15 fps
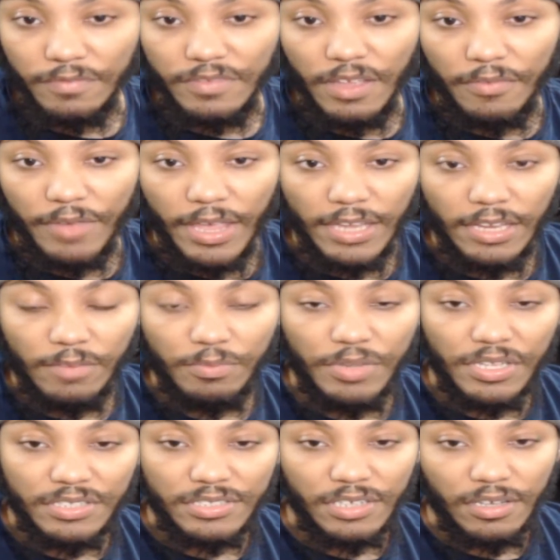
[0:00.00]
Devin Haney
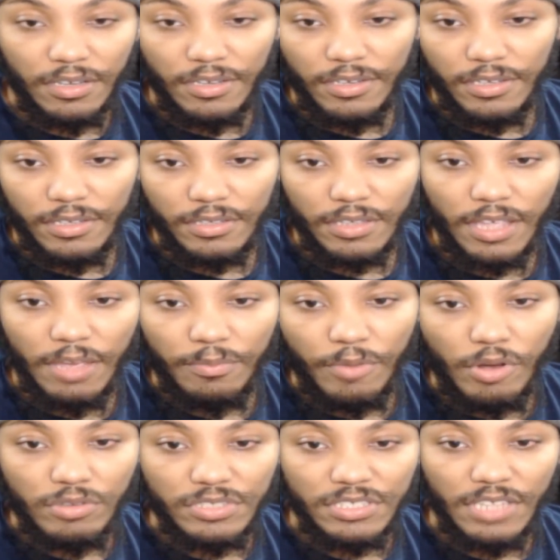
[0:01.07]
beats
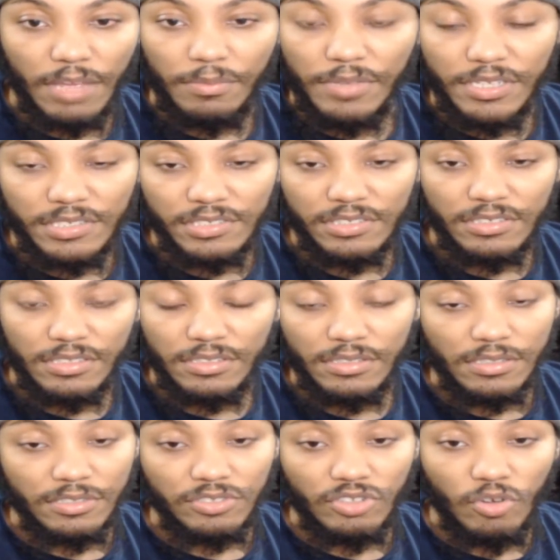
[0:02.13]
Cambosis, that means
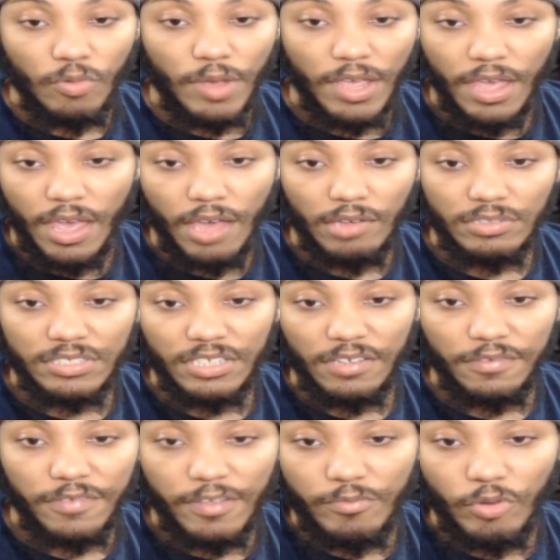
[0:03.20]
there's no way in hell
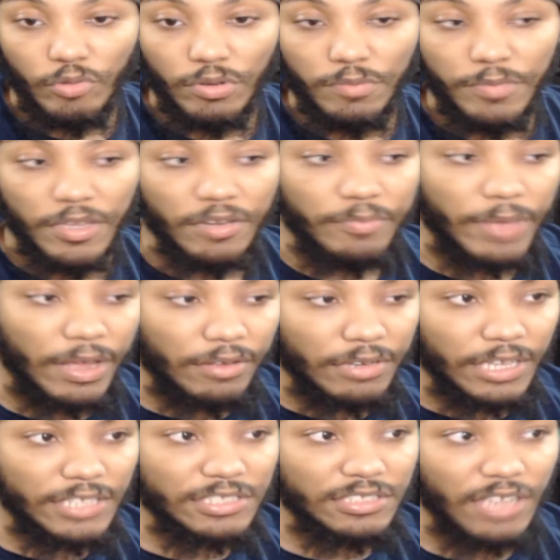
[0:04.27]
Teofimo would have beat him. I
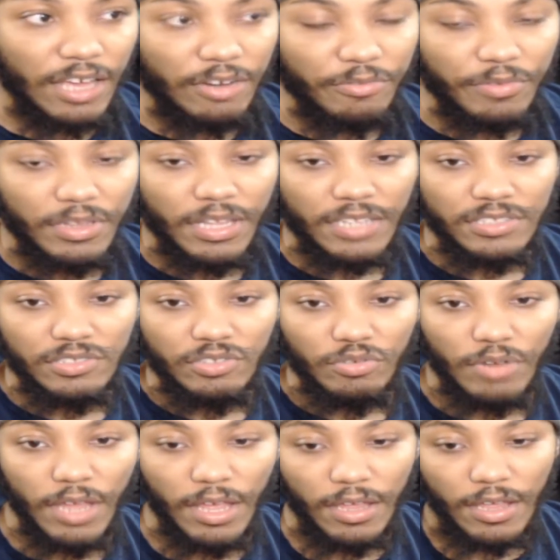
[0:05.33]
don't really like to
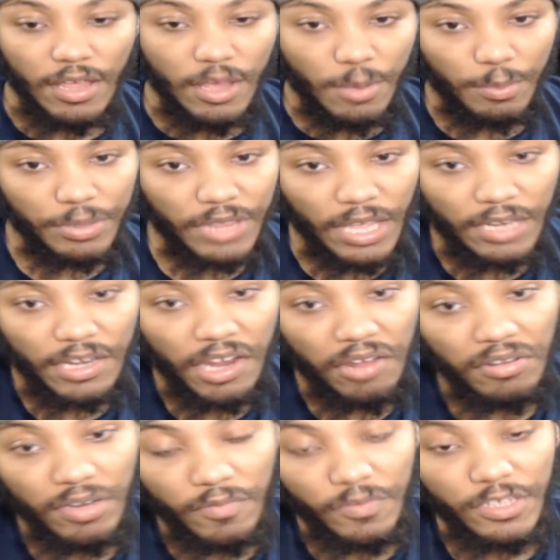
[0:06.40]
do that, but that
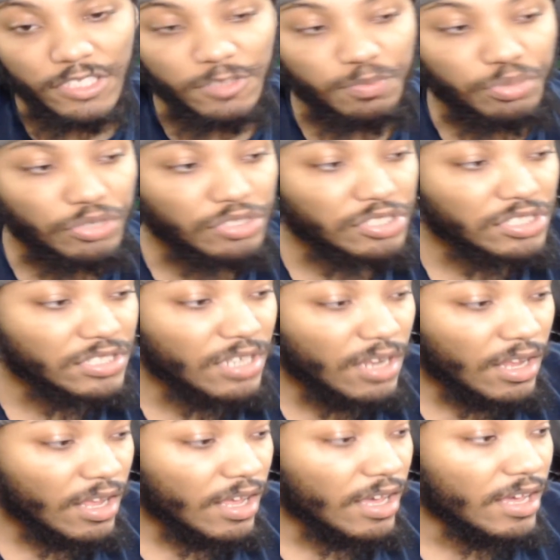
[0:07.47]
narrative gets pushed,
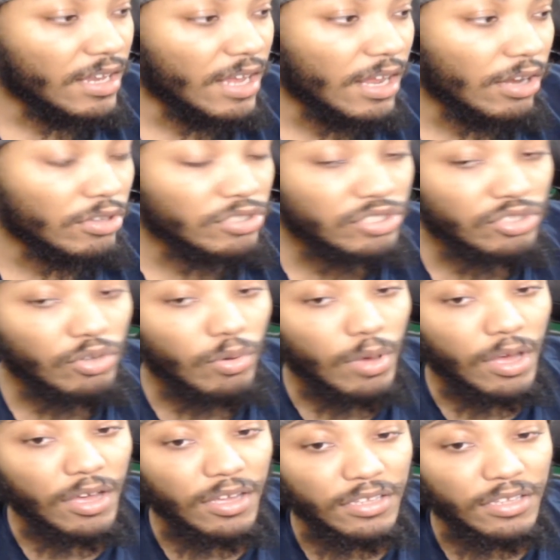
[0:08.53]
and that also